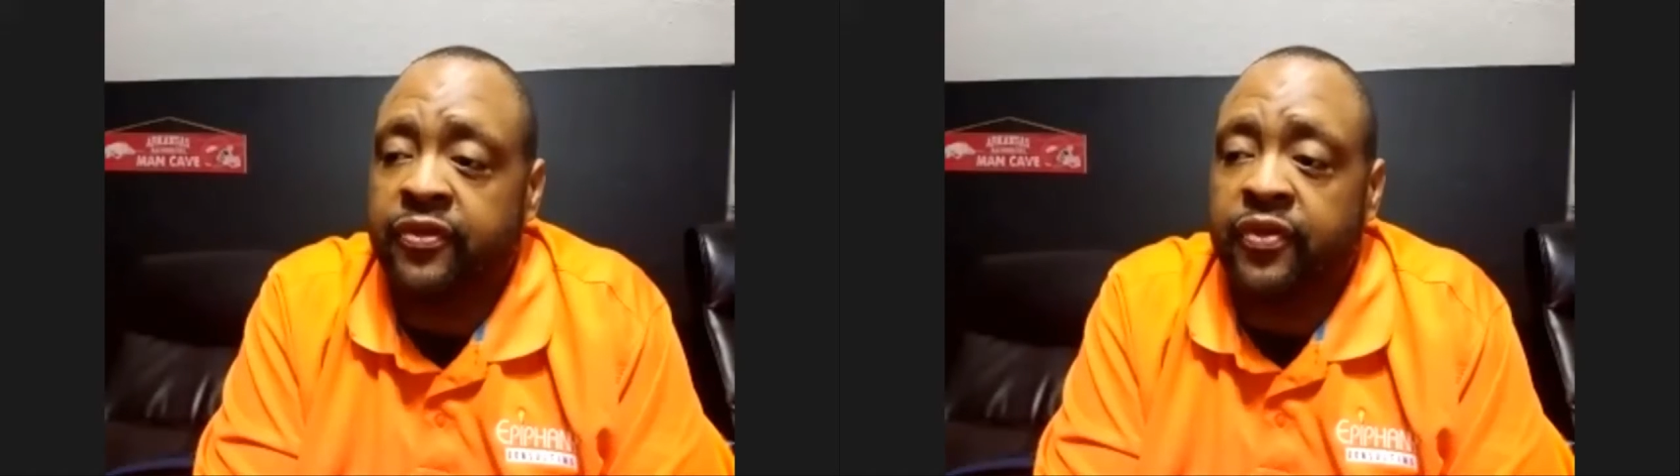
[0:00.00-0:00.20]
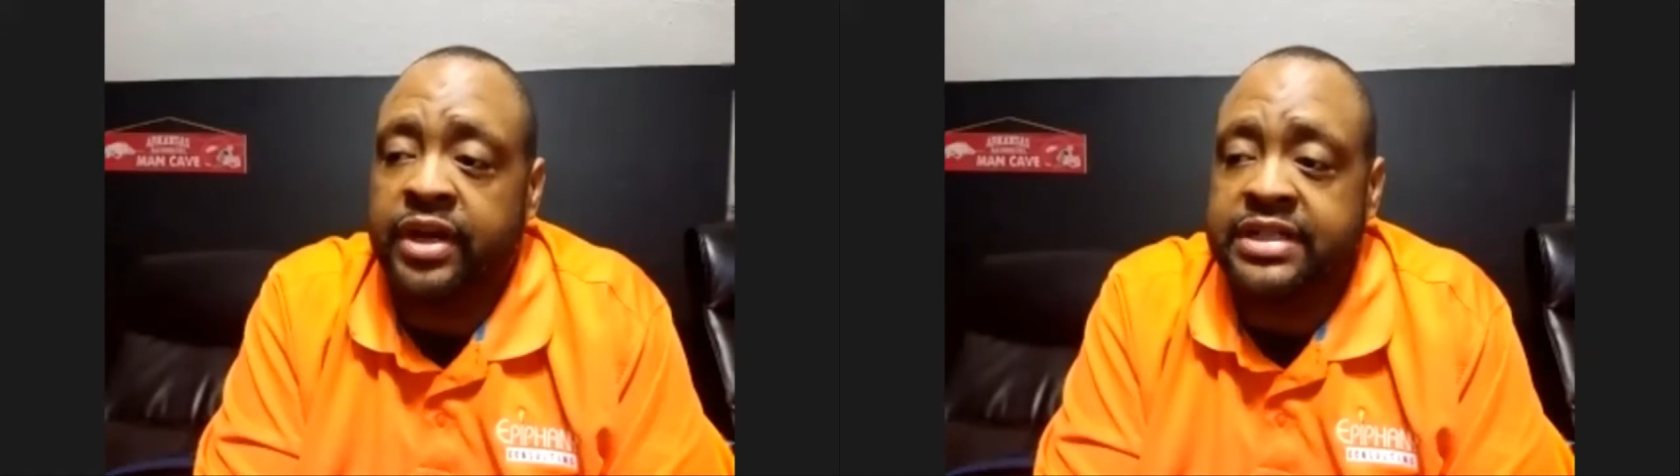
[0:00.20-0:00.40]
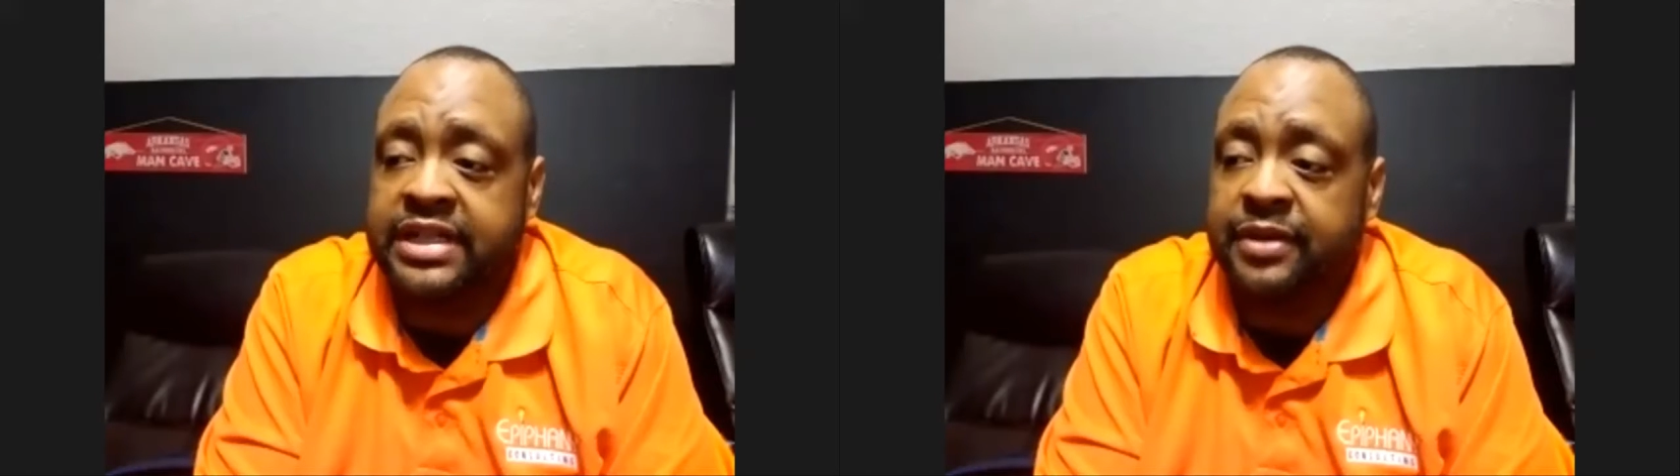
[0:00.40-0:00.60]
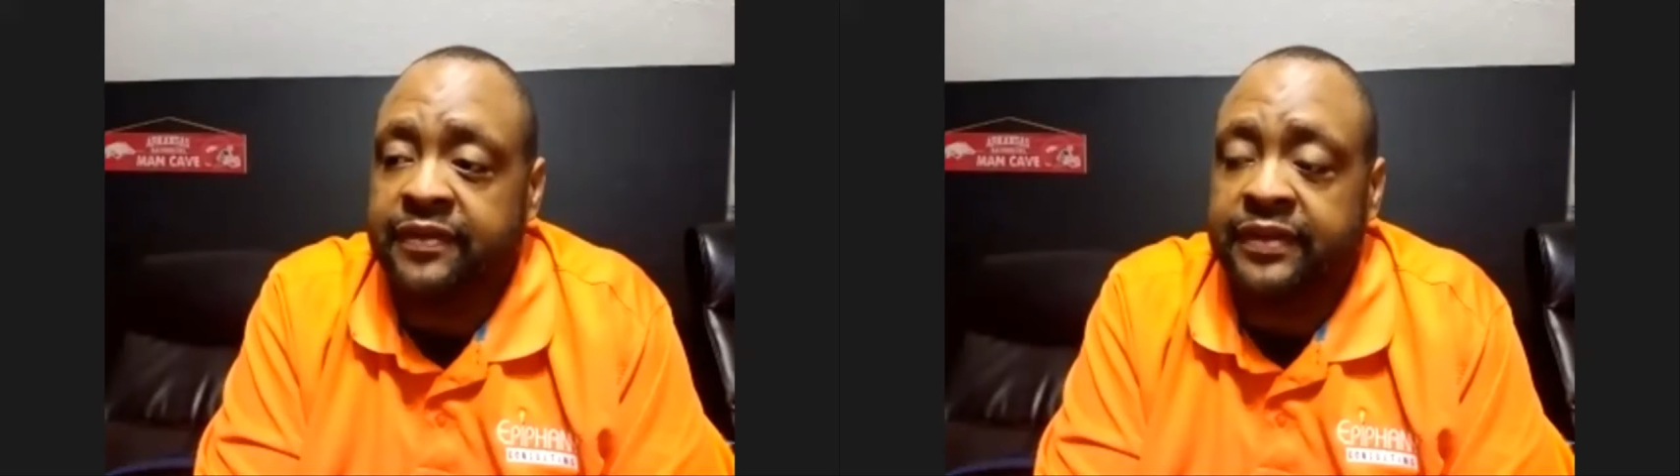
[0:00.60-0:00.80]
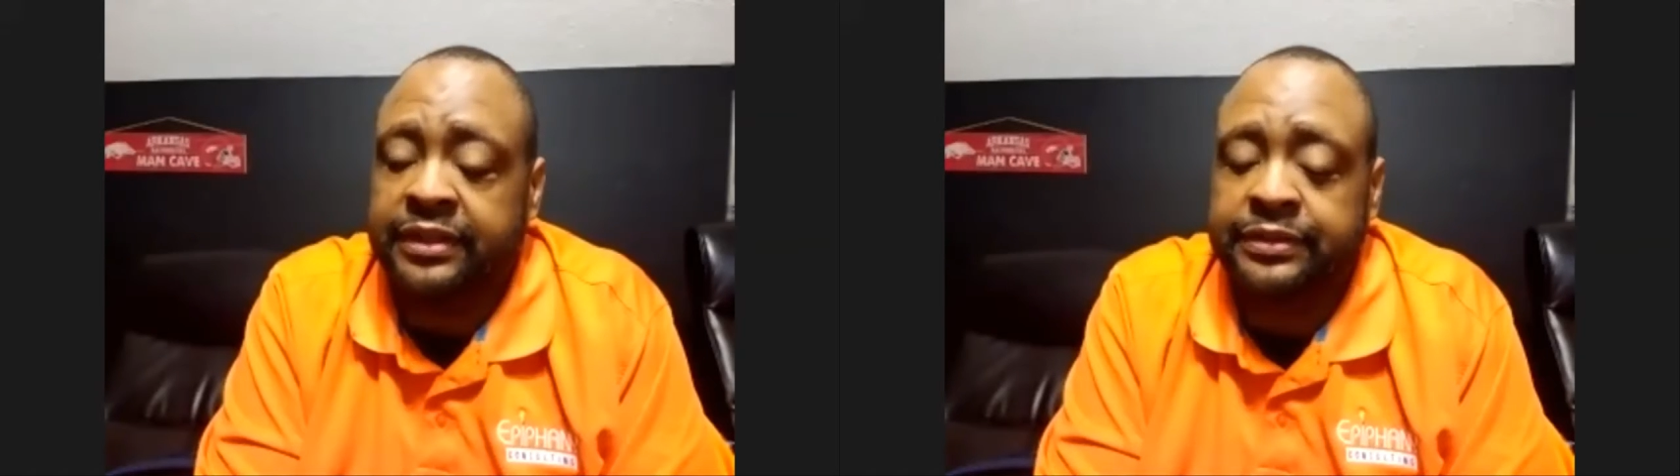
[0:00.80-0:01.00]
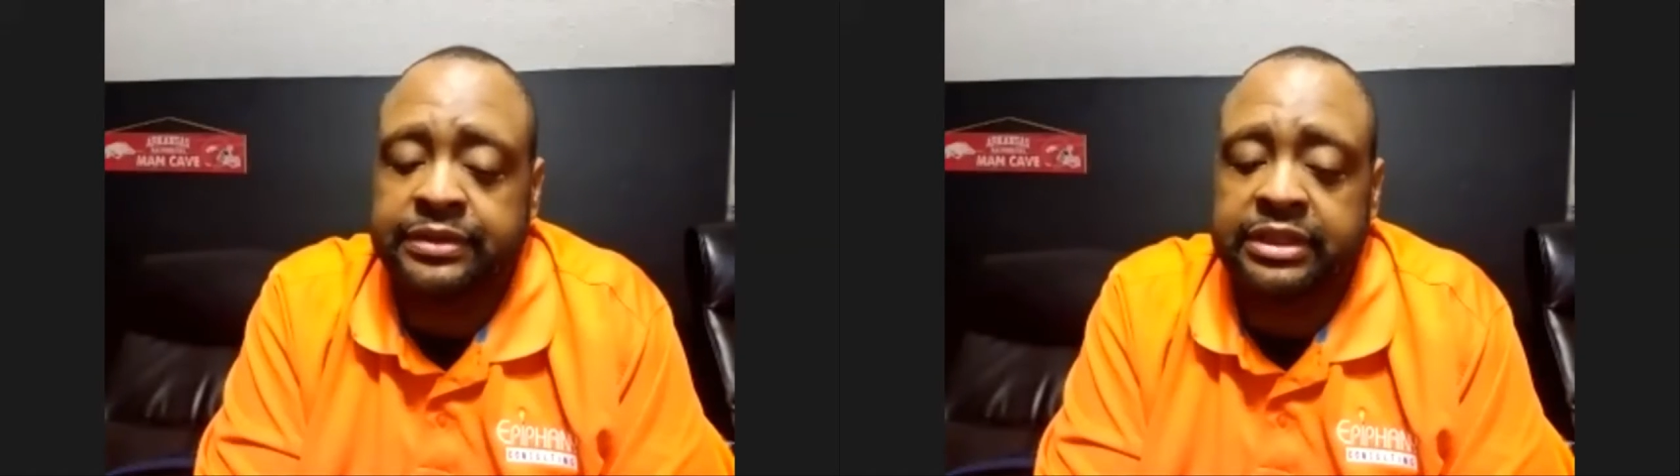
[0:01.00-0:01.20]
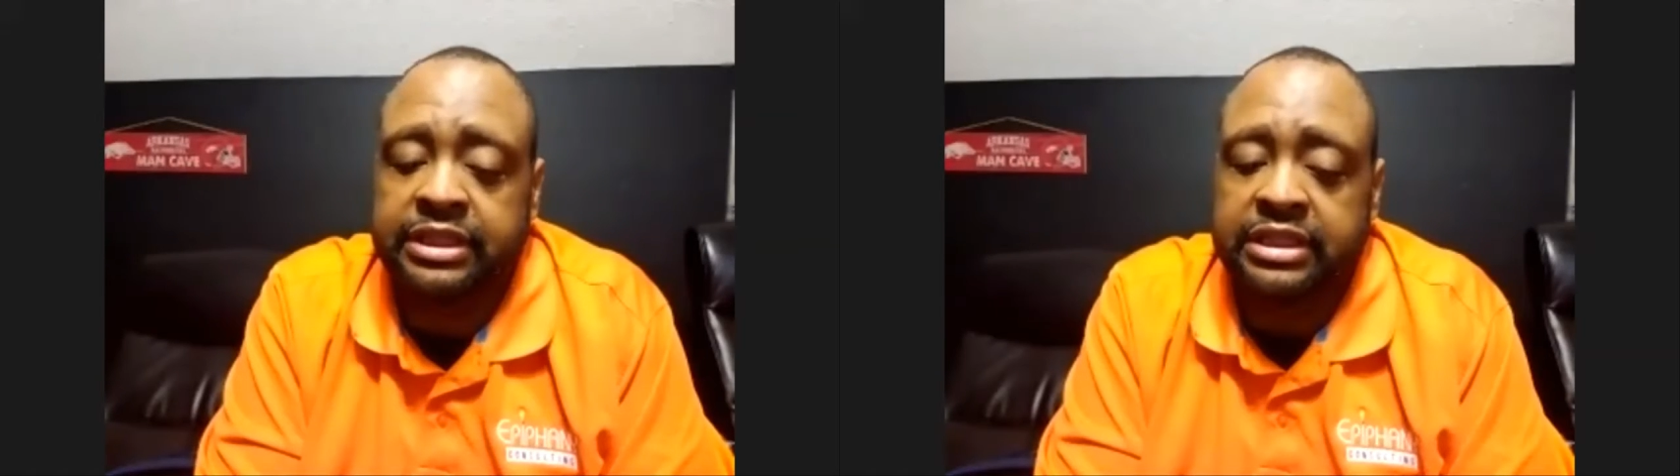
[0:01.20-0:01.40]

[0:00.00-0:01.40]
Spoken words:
before I touch my phone.